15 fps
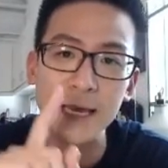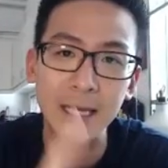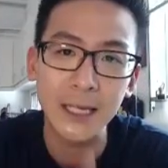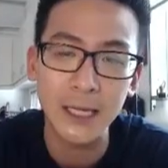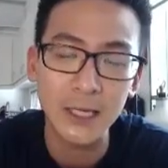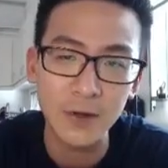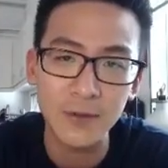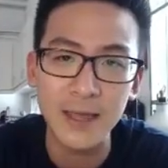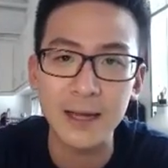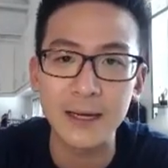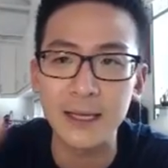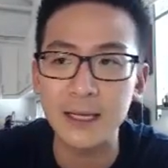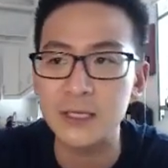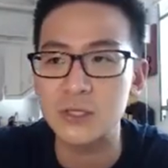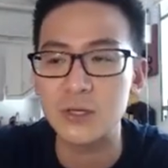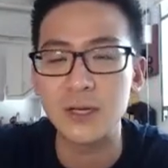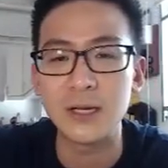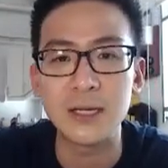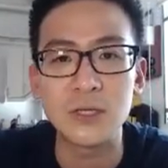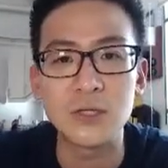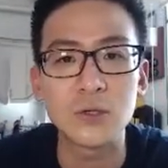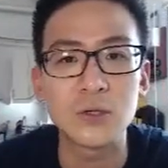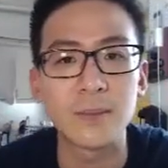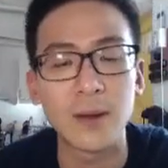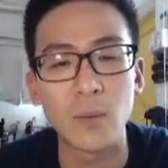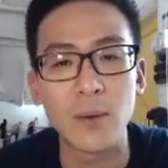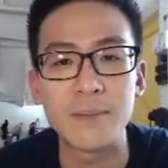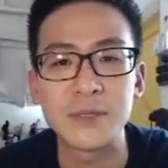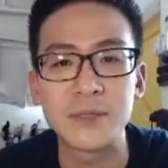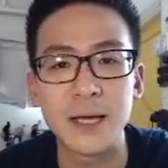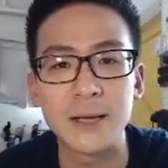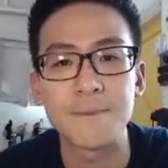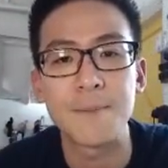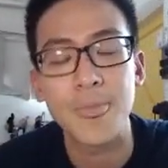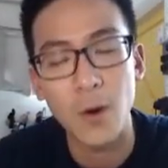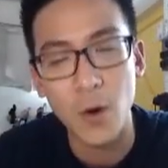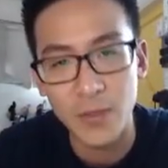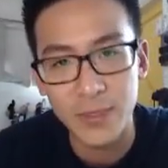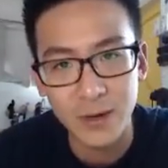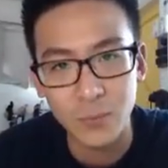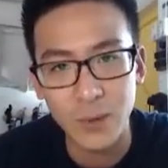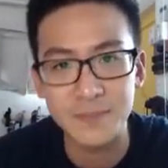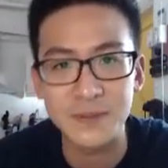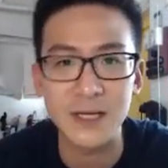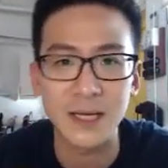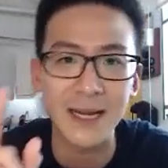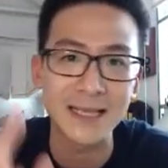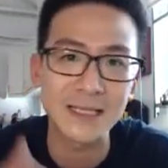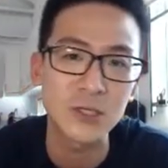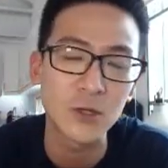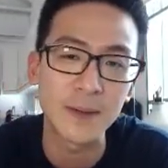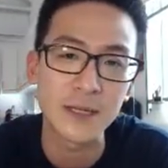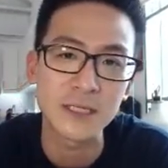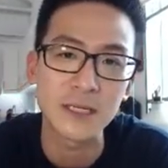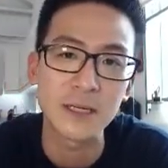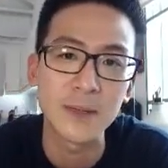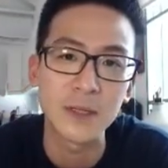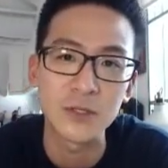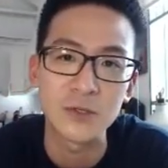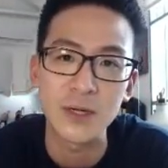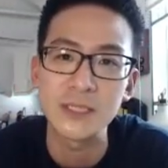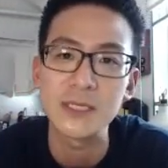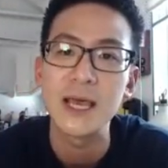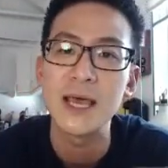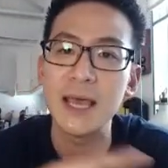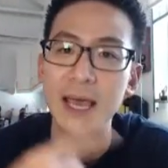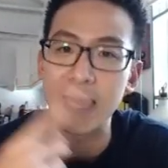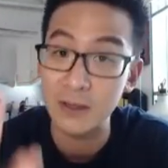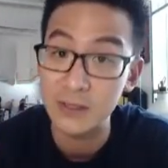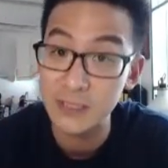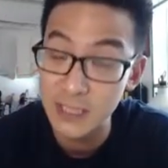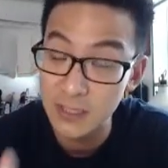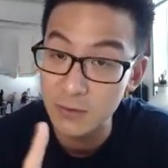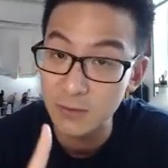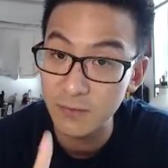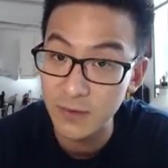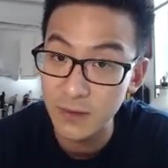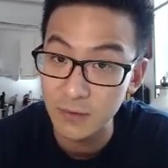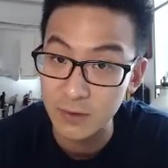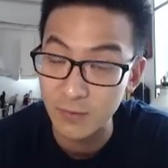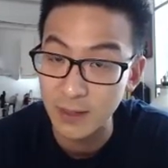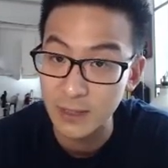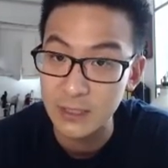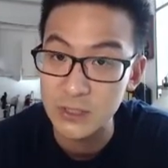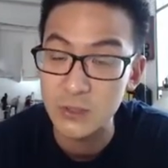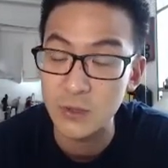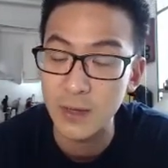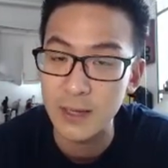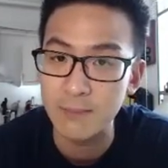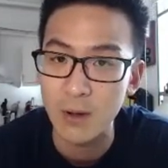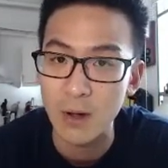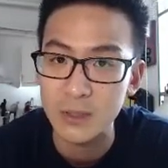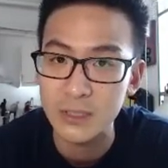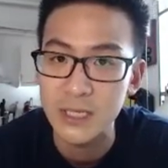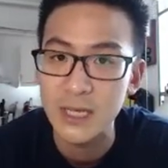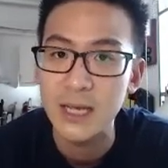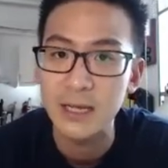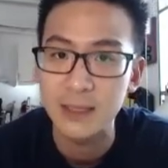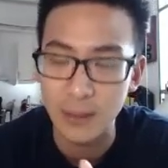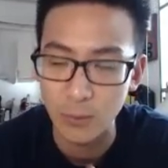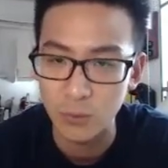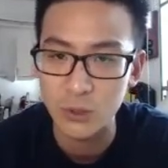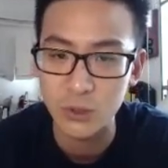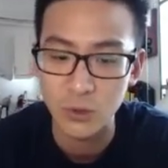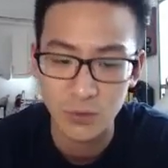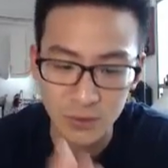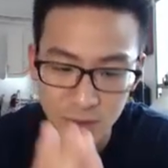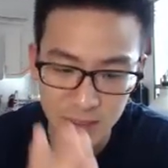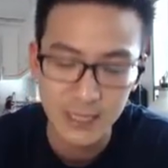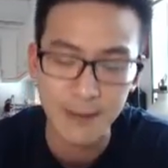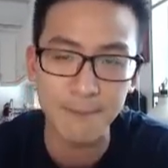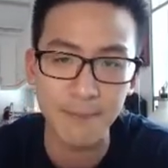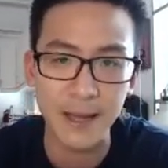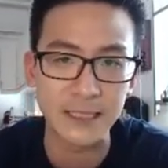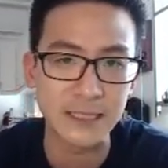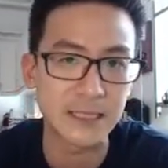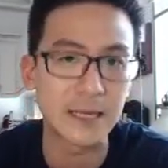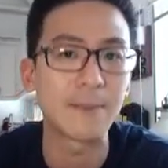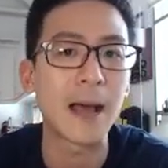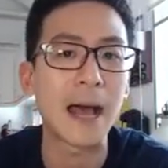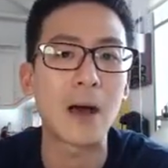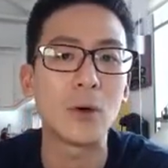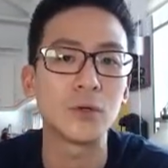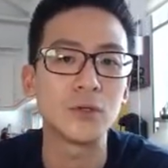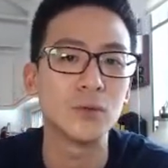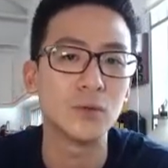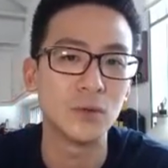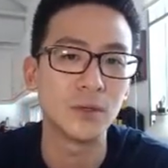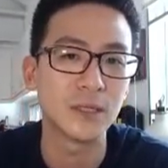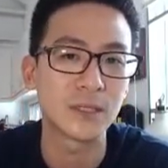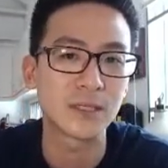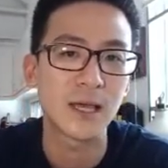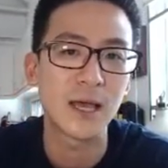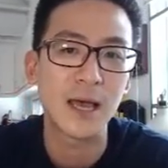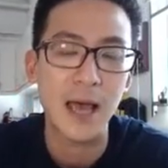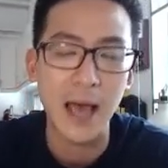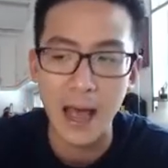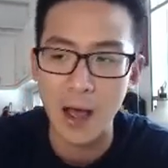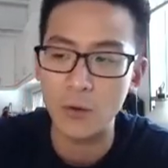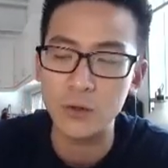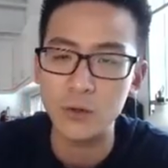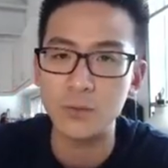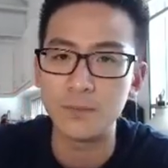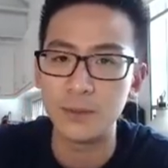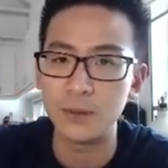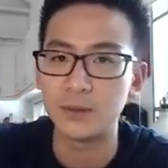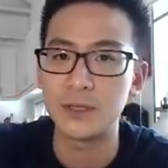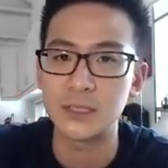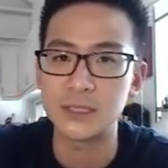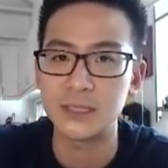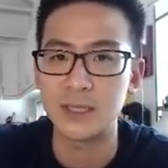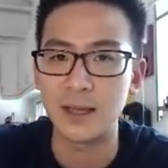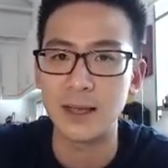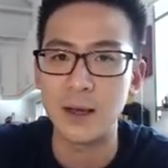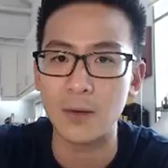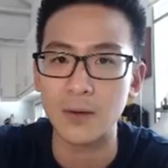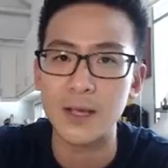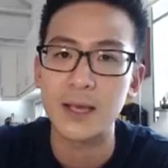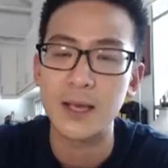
Click on that link, it's going to lead you to my website. On that website, enter your best email address, and I'll send you a video directly to your inbox that will show you step by step how to do this. How do you build this thing out?